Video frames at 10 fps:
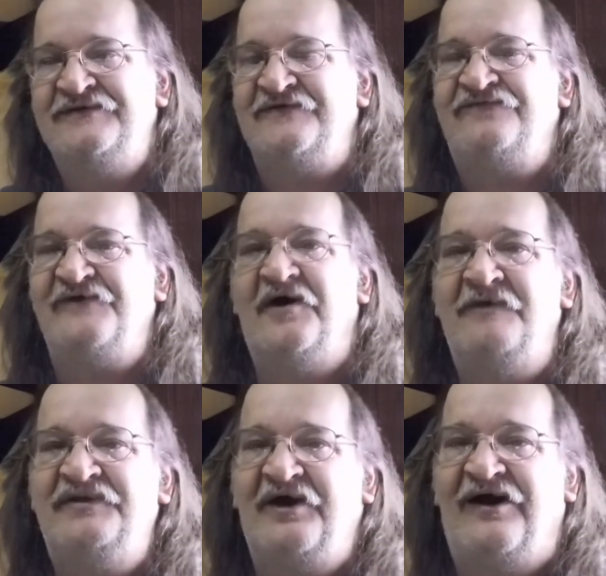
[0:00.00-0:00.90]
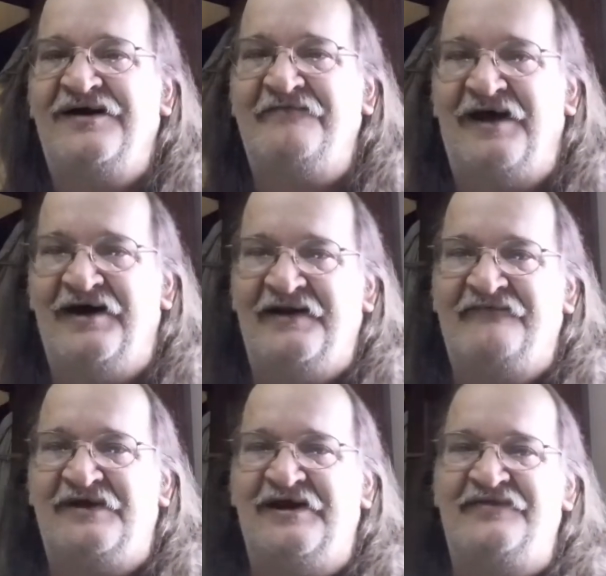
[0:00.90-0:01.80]
to film and talk about
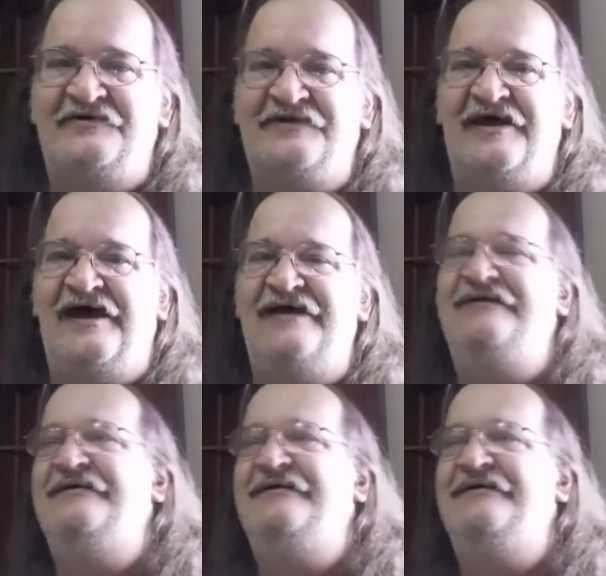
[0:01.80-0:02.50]
every other day.